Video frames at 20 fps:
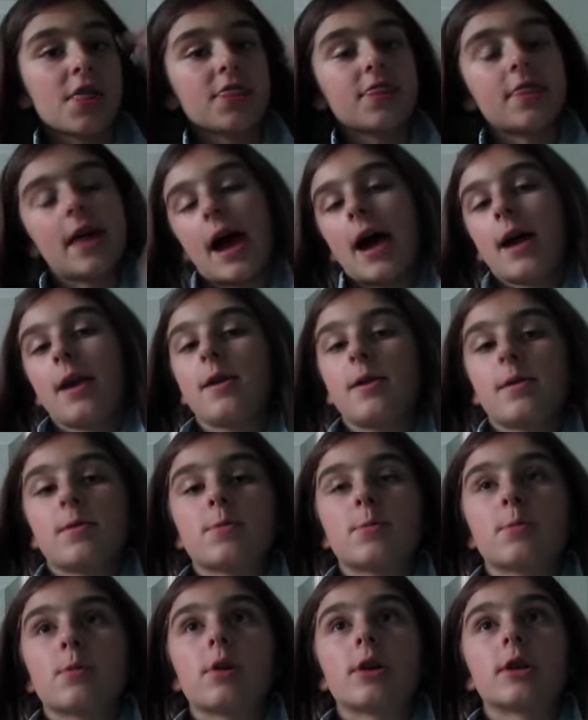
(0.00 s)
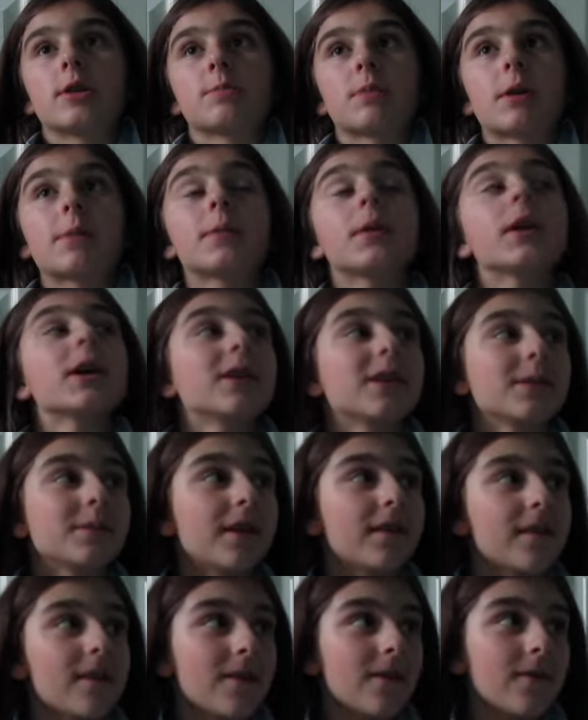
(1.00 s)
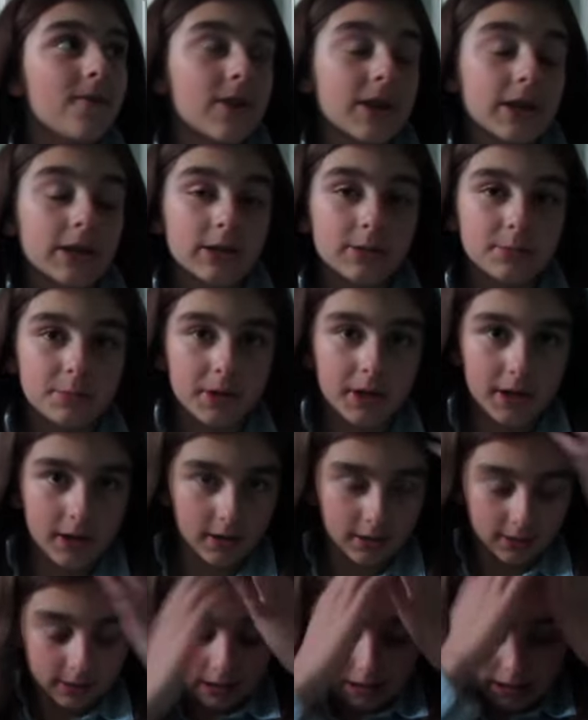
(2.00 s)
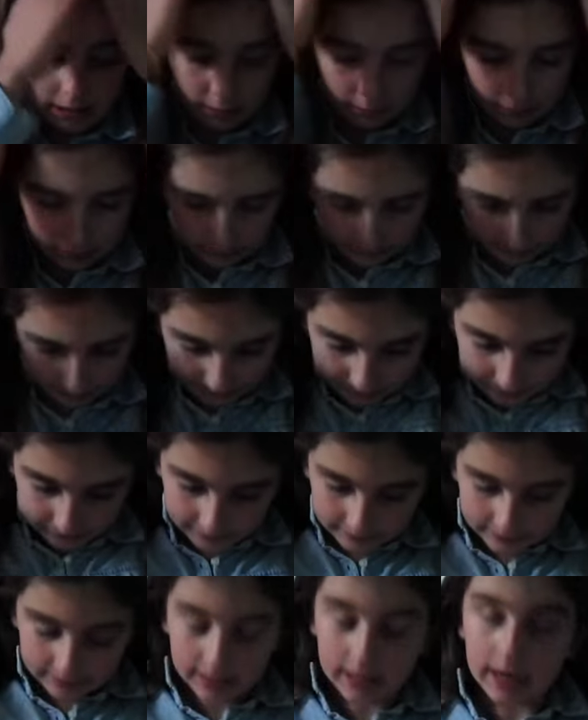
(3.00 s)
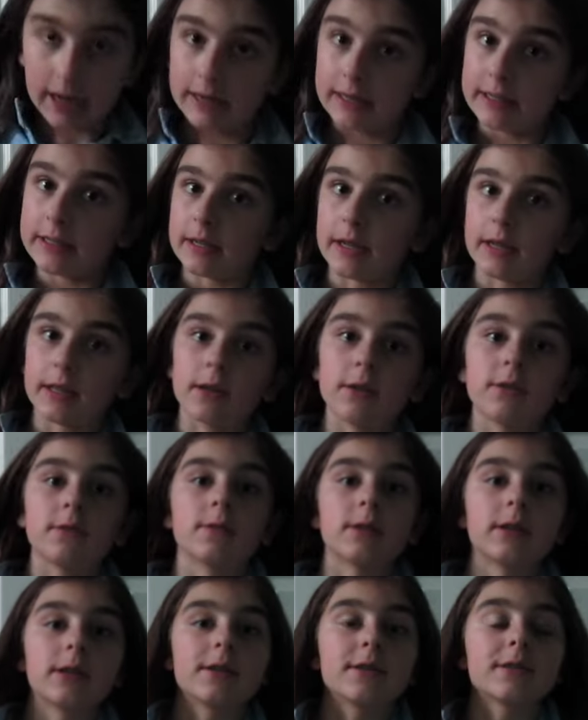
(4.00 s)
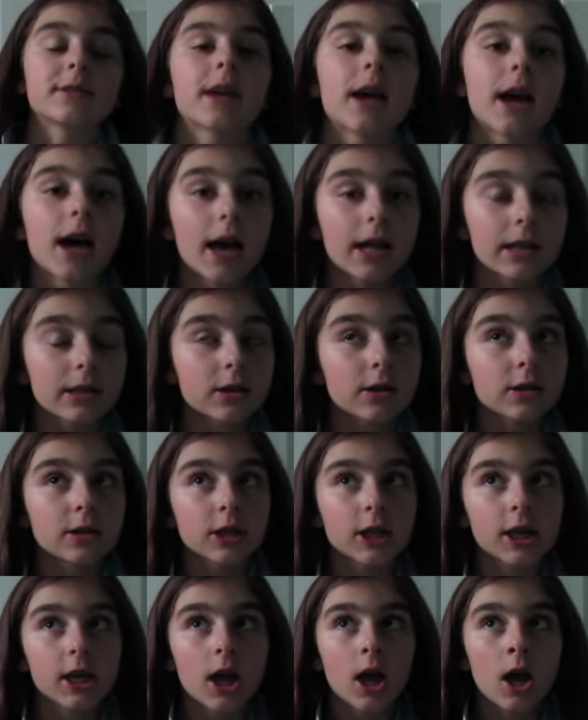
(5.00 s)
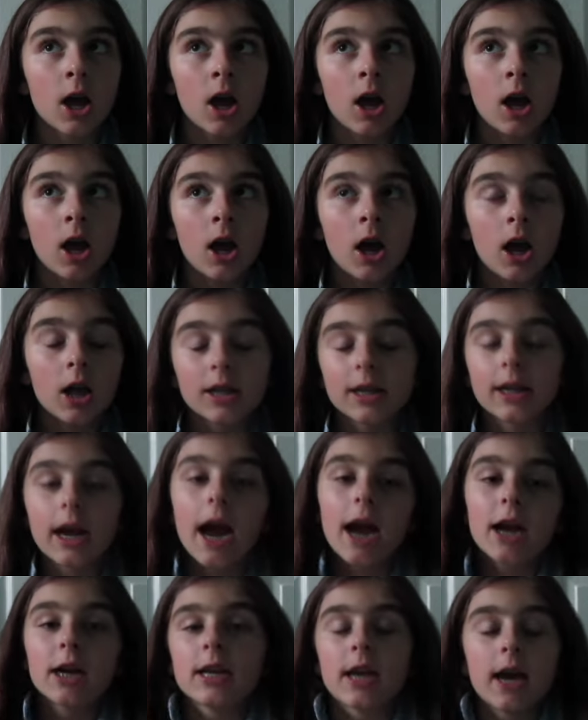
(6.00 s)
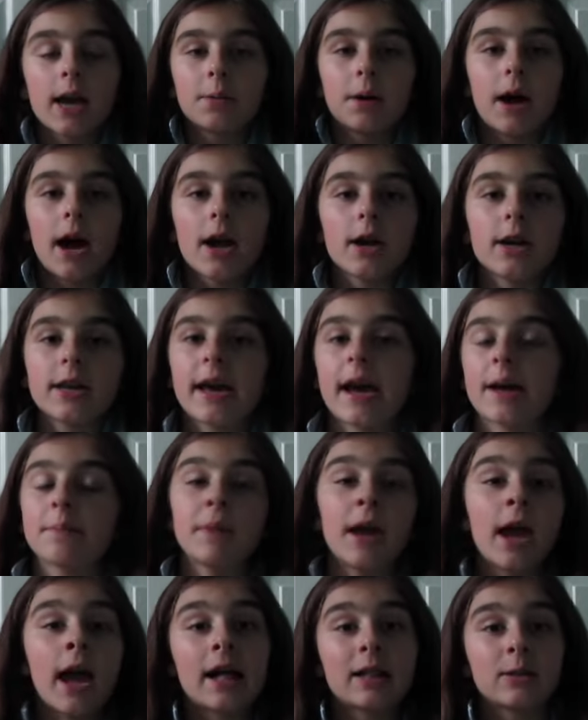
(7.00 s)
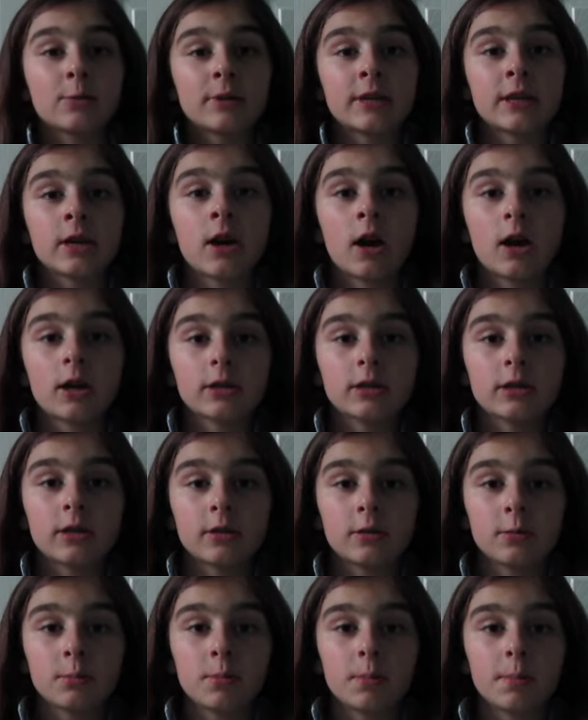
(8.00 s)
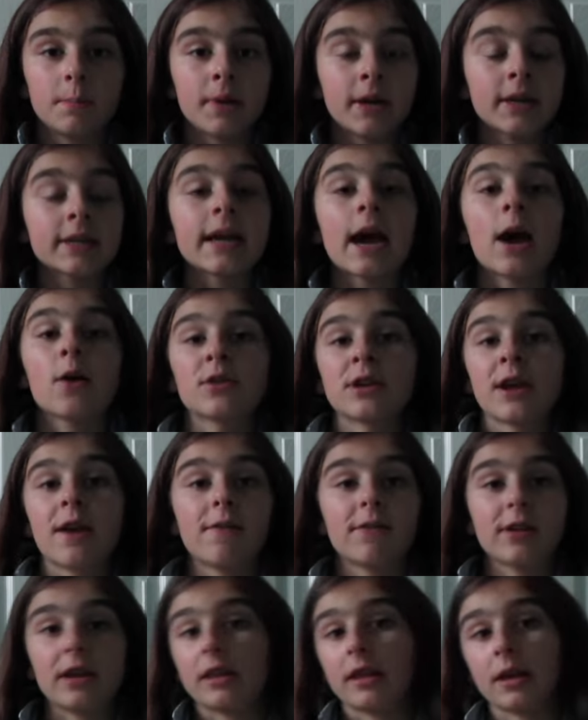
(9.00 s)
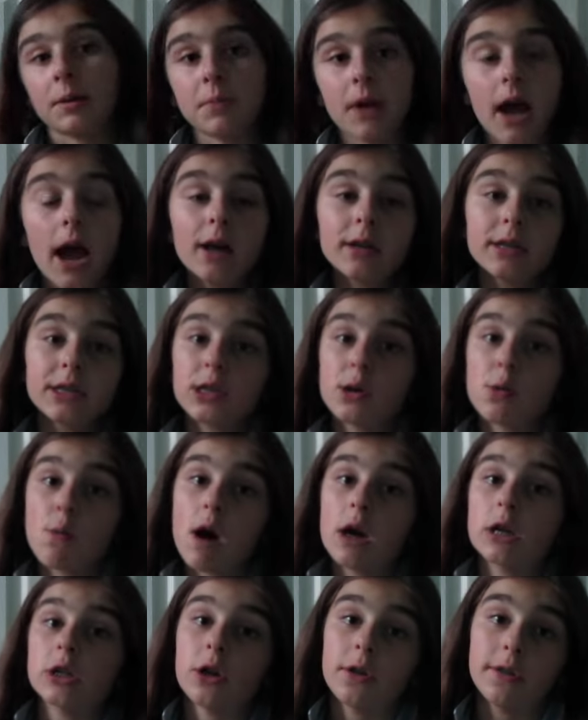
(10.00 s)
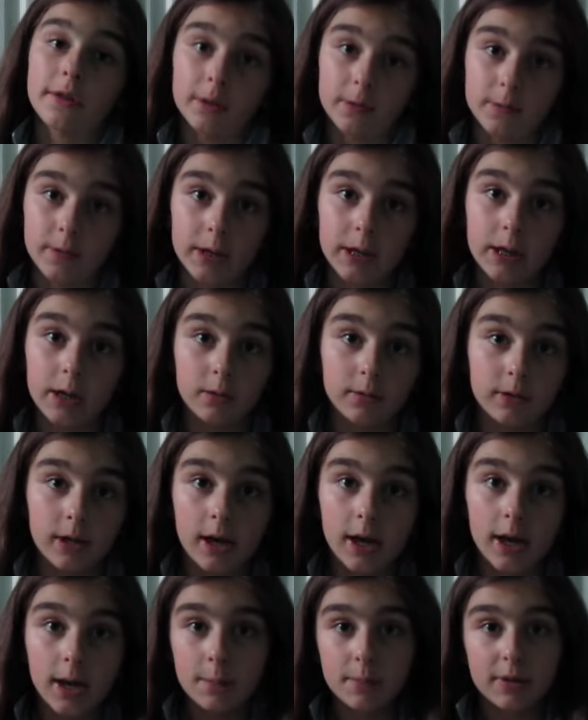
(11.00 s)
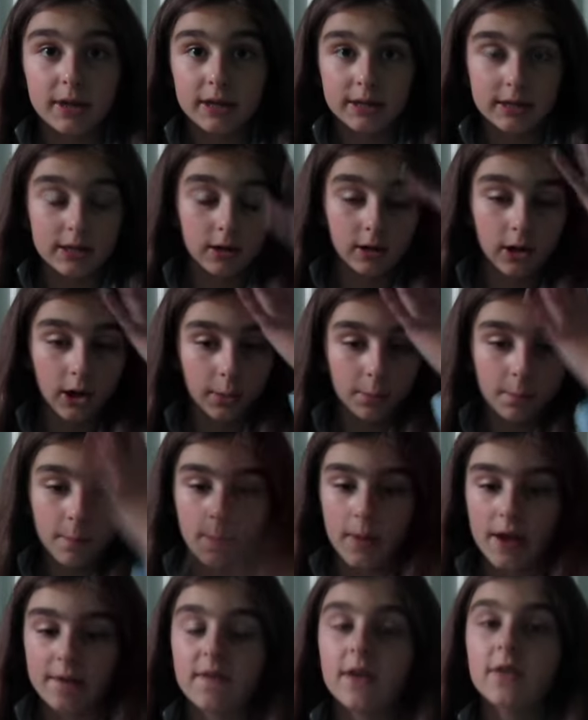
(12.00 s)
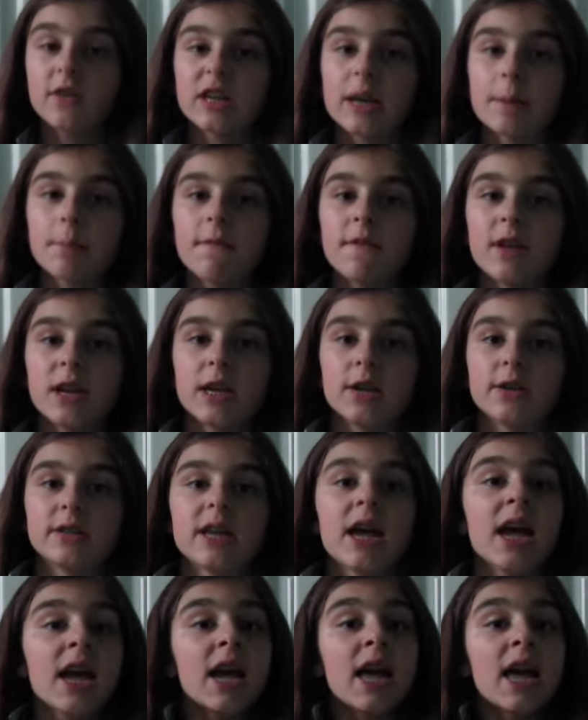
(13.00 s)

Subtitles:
That was probably one of my favorite videos because, I don't know, I just like those videos. I literally, like, I already had my Halloween costume picked out and everything, but I still watch all those videos because they're, like, my favorite type of videos.